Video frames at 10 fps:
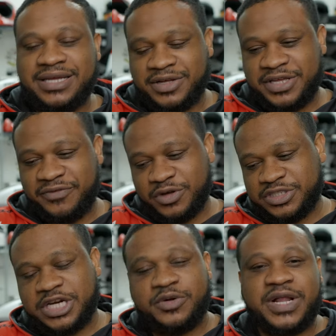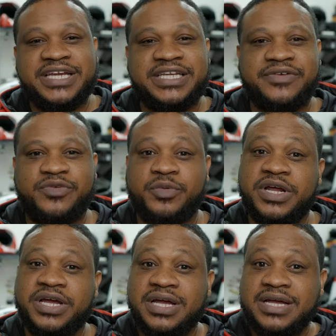It'll give you a general idea if you
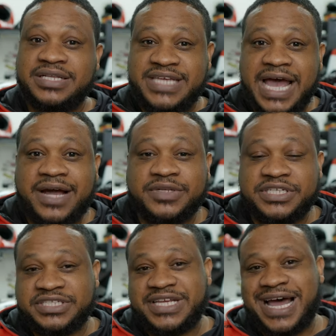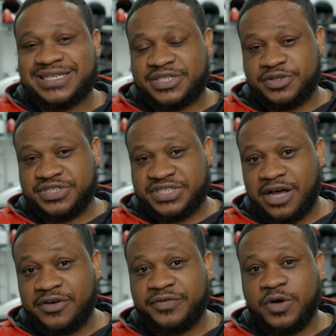wanna tackle this task
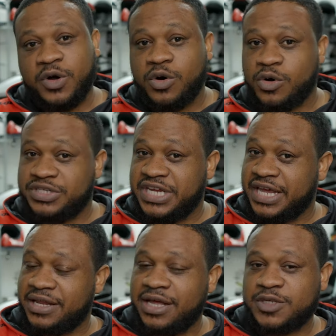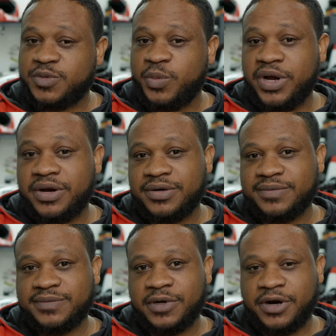yourself or take it elsewhere,
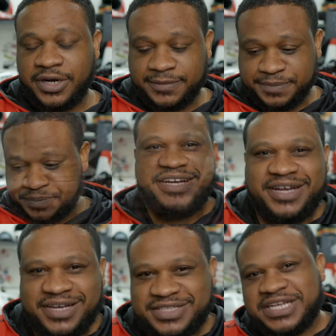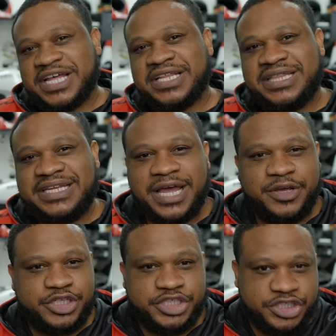all right? Here's another thing that
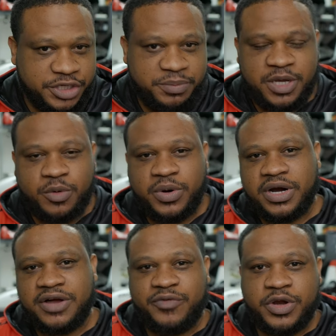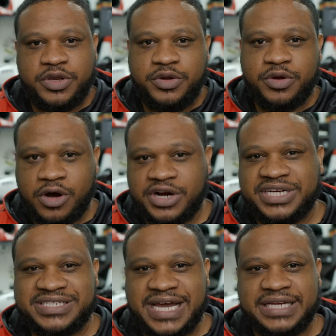you should be aware of when you are
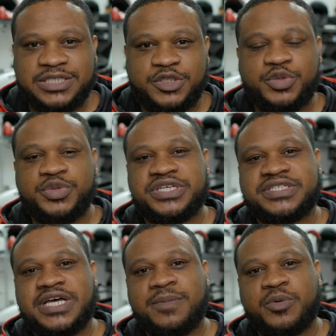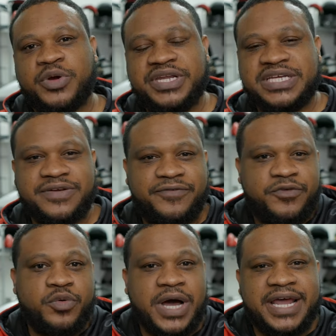deciding to do this upgrade. There's a
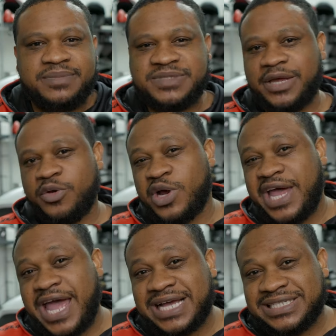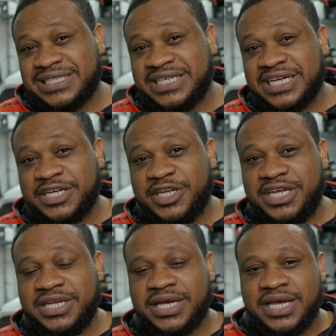few items that you're actually gonna
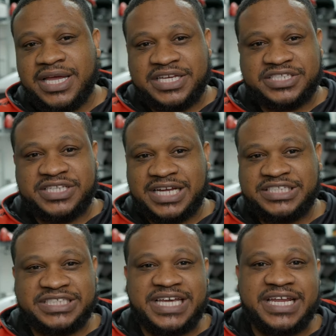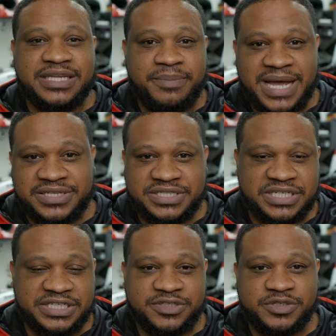need. It's not just getting the master
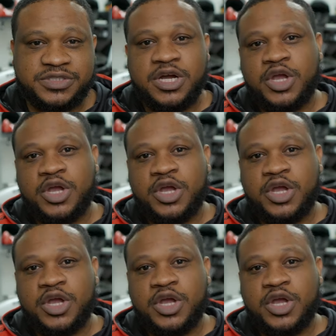cylinders.